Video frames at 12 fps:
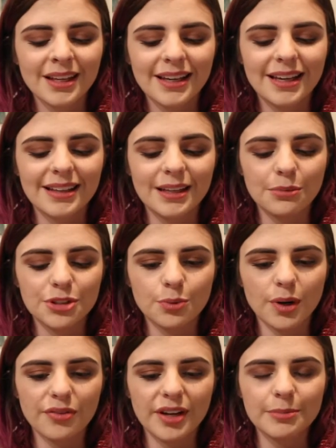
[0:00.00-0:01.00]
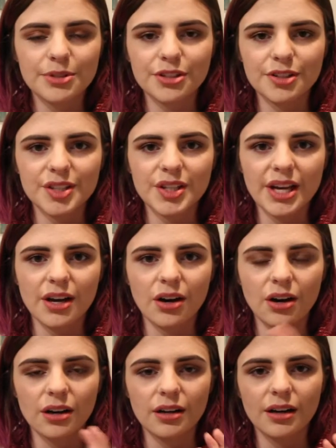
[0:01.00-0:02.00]
And then with dwarf hamsters, they
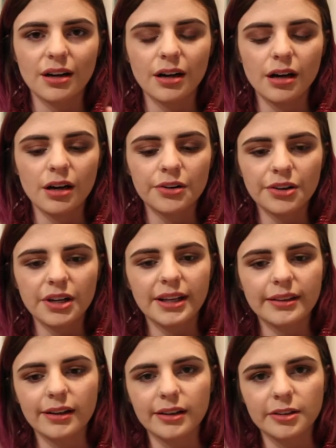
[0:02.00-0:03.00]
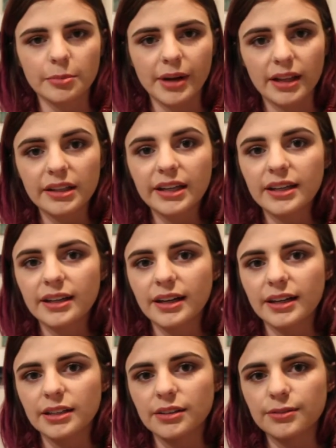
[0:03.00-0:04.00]
are underneath on their belly,
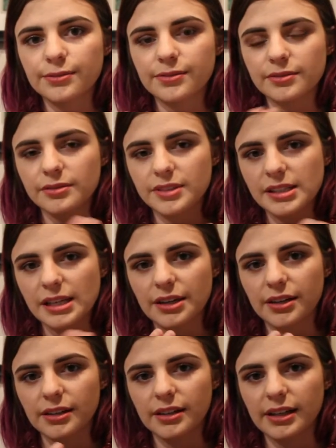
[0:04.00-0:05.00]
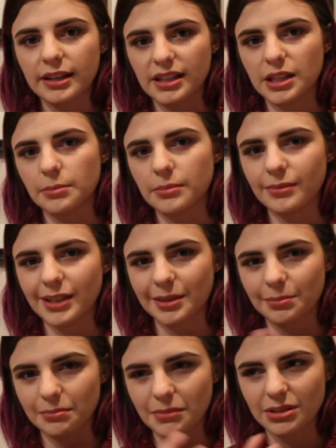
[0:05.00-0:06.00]
kind of centered and in the
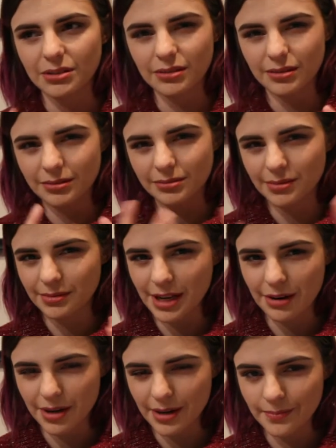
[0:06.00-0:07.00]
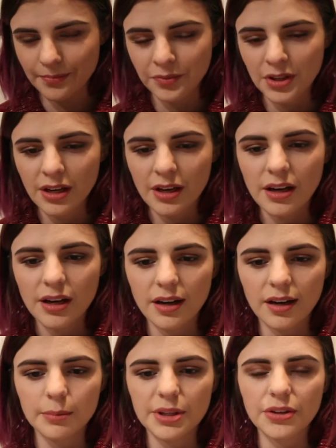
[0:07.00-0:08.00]
middle area.
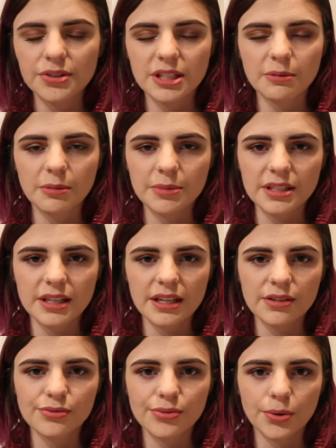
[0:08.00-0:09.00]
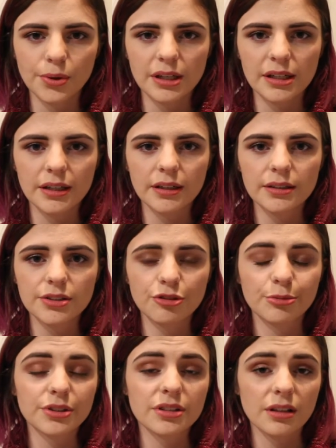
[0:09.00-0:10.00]
And those can be mistaken for
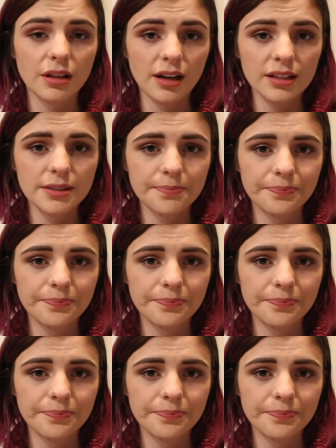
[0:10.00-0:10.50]
tumors a lot.